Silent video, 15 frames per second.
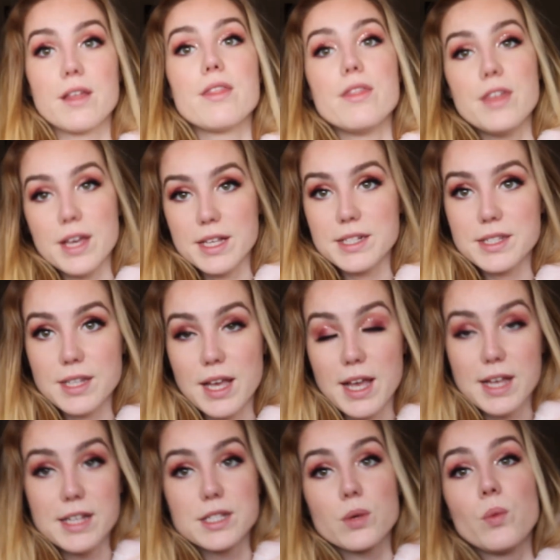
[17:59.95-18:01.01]
This
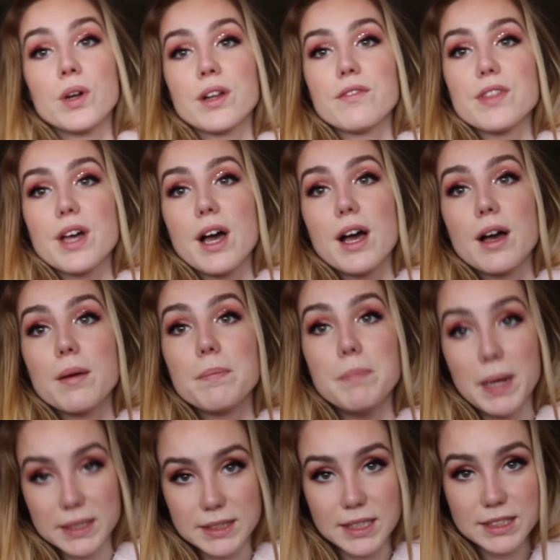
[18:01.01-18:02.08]
is one of the
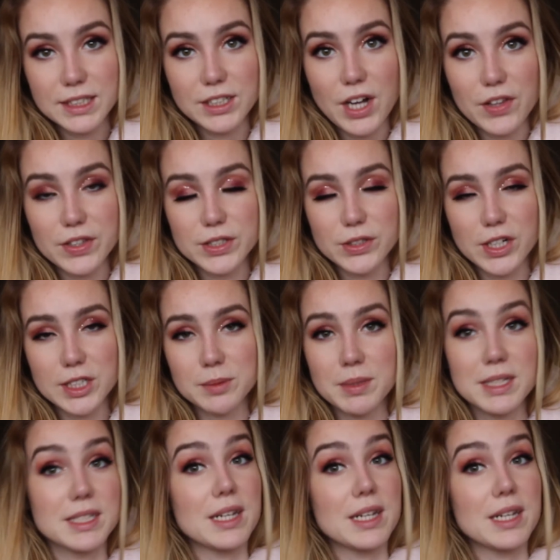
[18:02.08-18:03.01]
best things I got this Christmas.